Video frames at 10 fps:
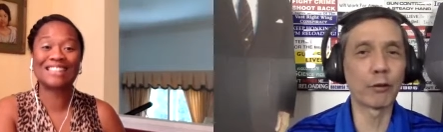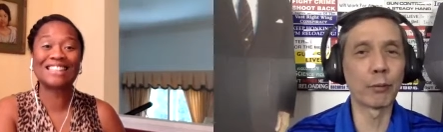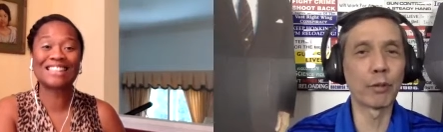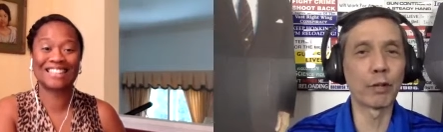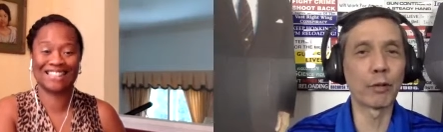Speaker 1: a little
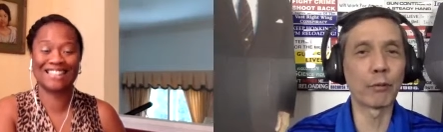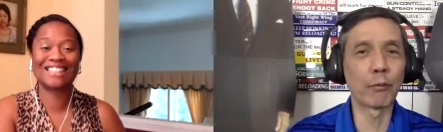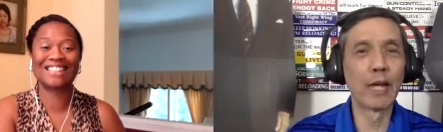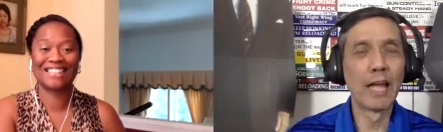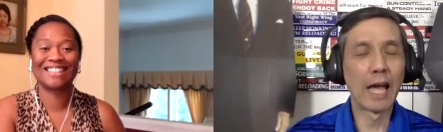bit.
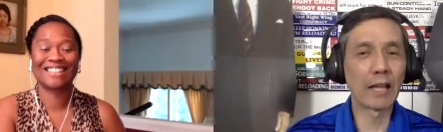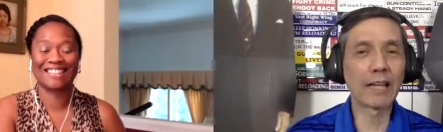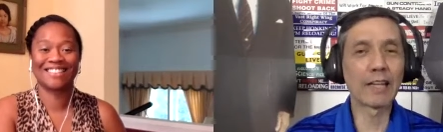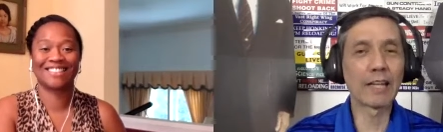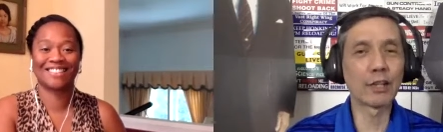i like to
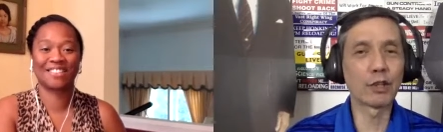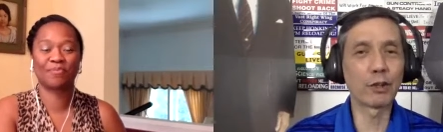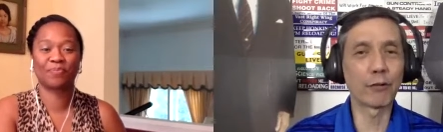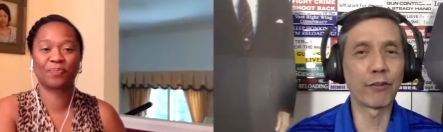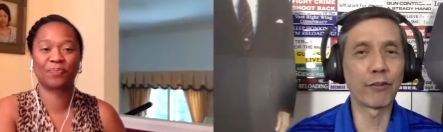get your
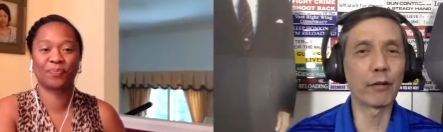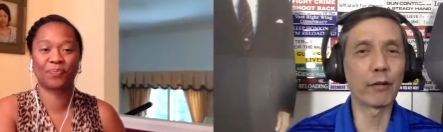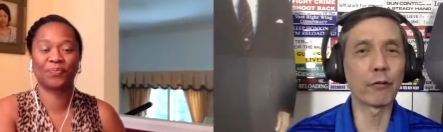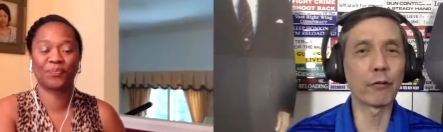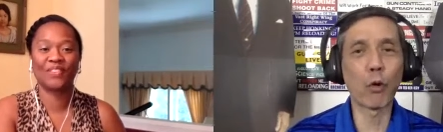feel
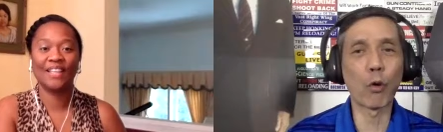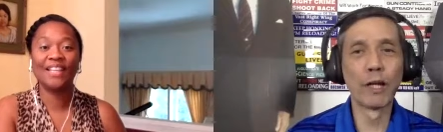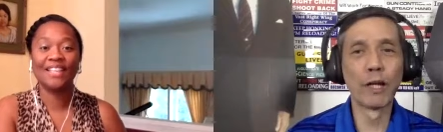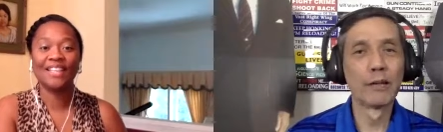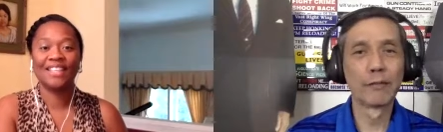for
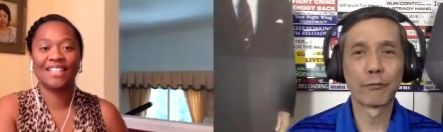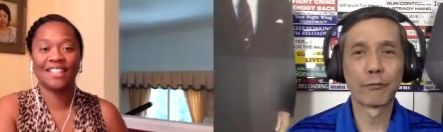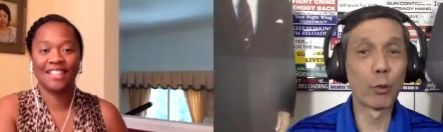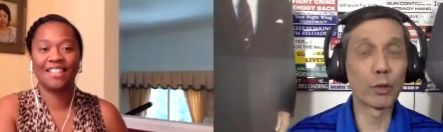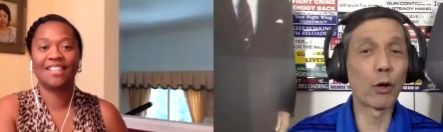
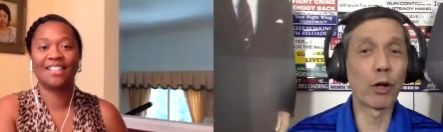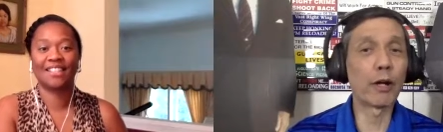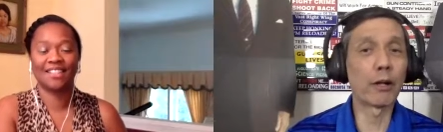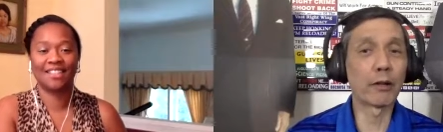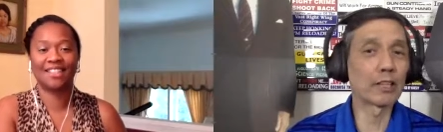what's going on here
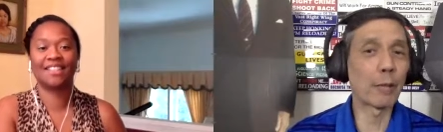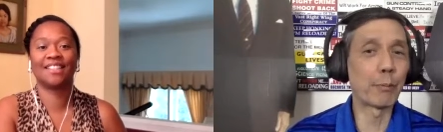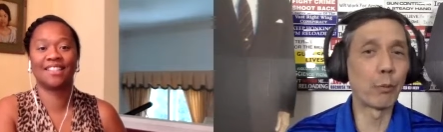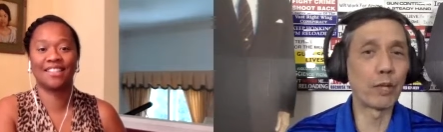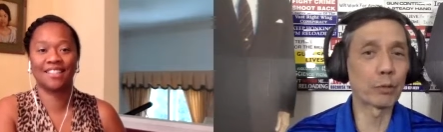the last couple of
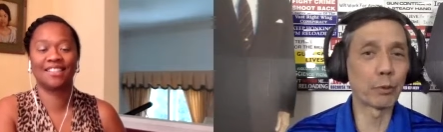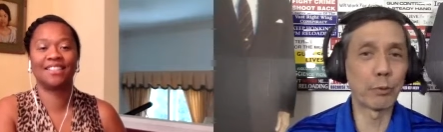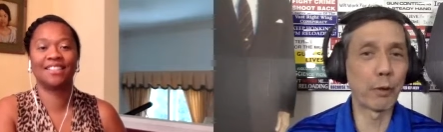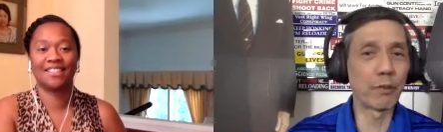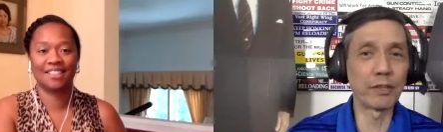weeks with
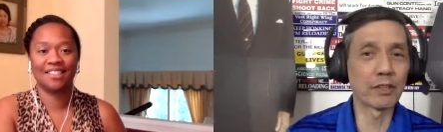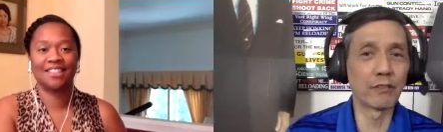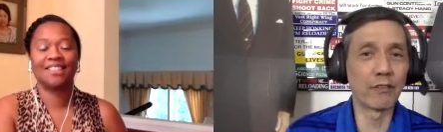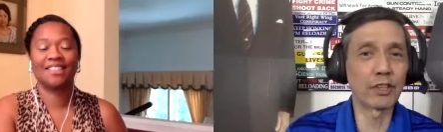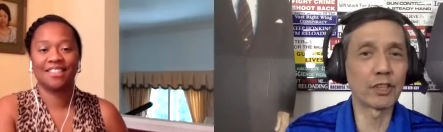both these
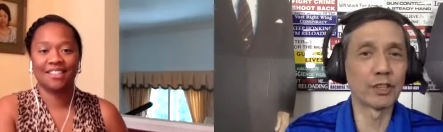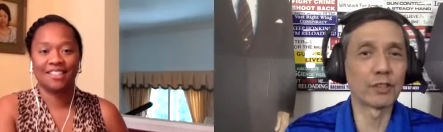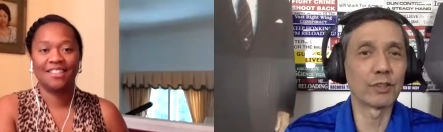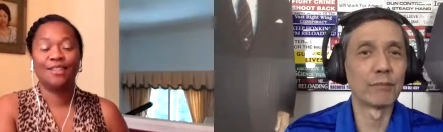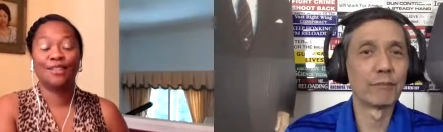conventions.
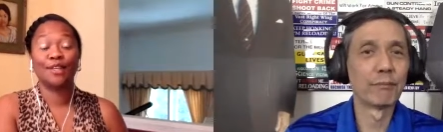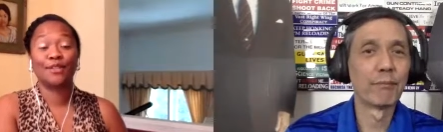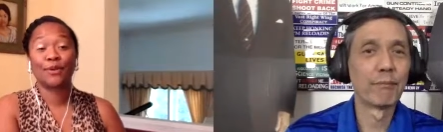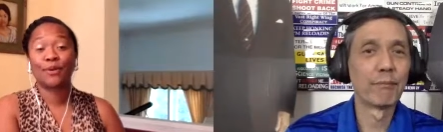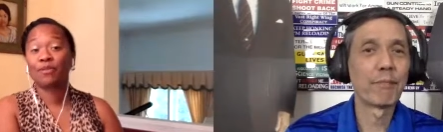
Speaker 2: Yeah,
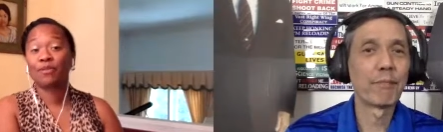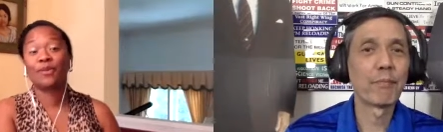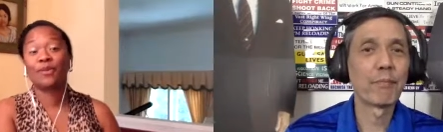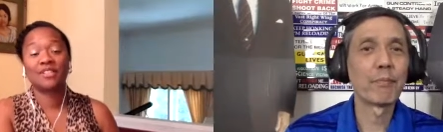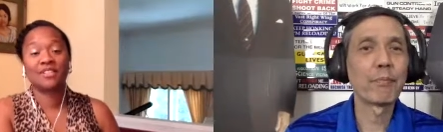so of course
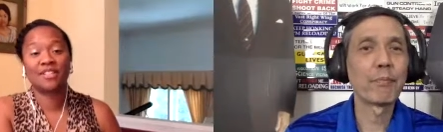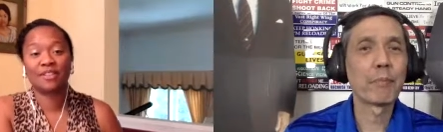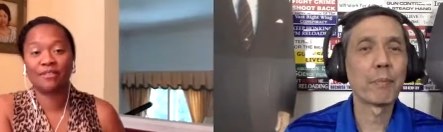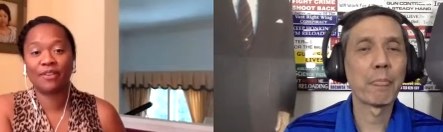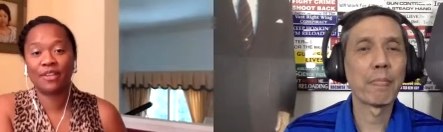the
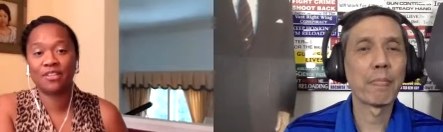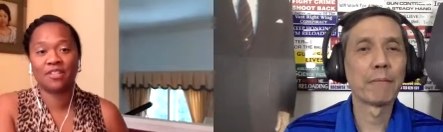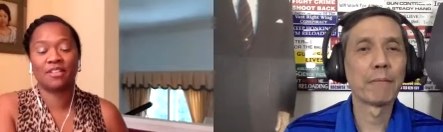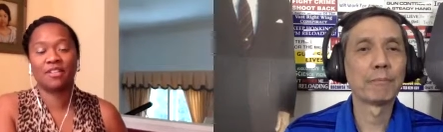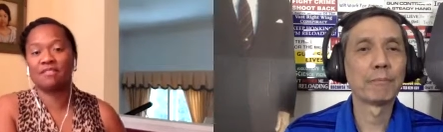
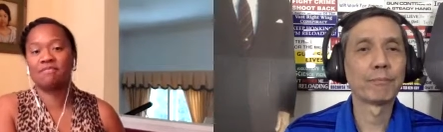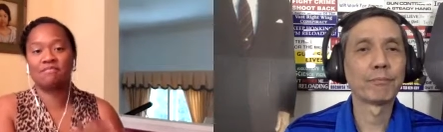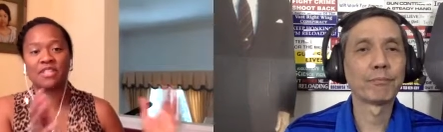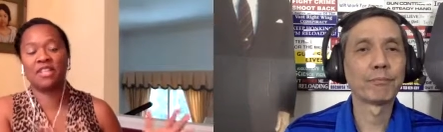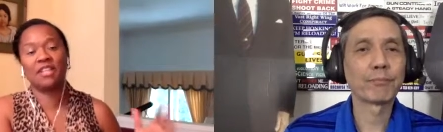convention
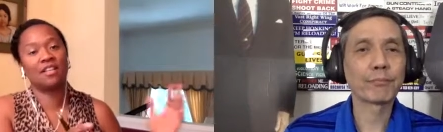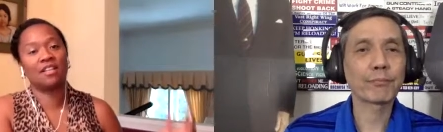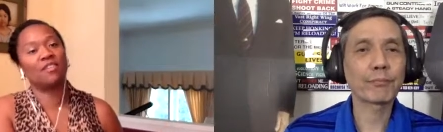scene, if